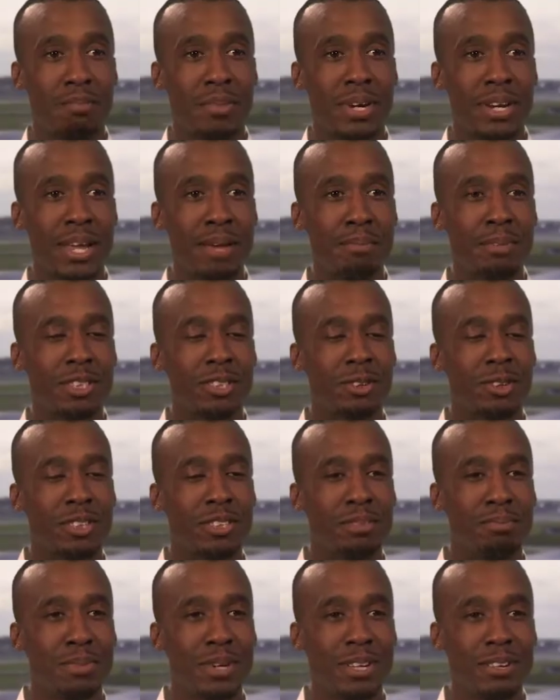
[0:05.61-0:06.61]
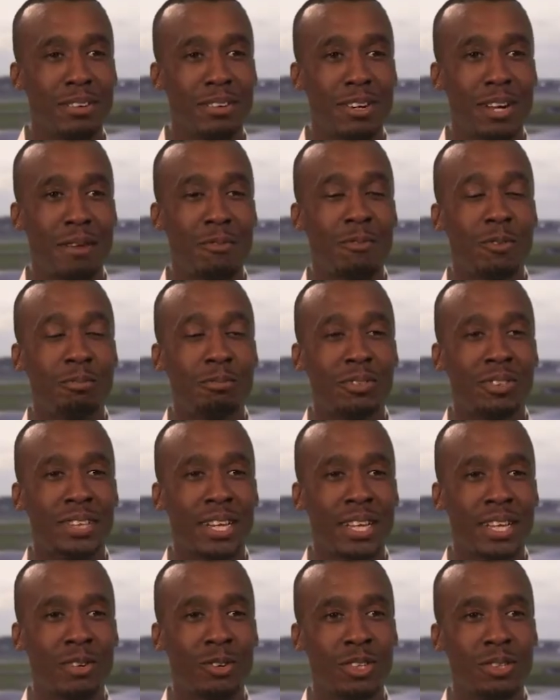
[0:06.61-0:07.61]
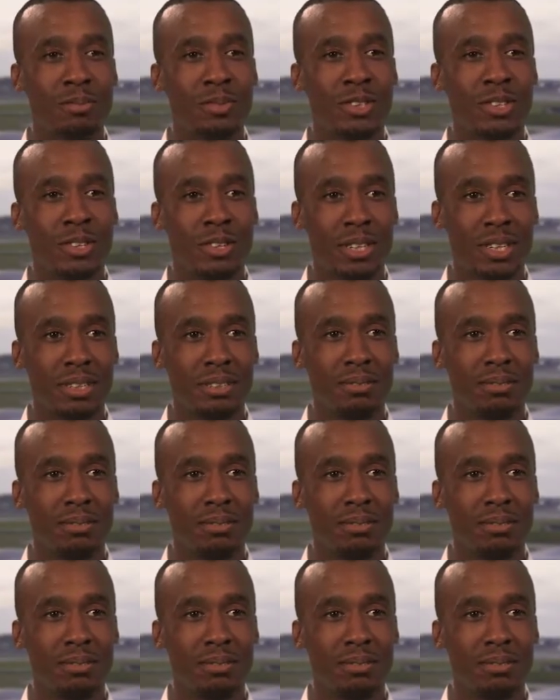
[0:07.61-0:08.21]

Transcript: My name is Chris Miller and I'm from St. Louis, Missouri.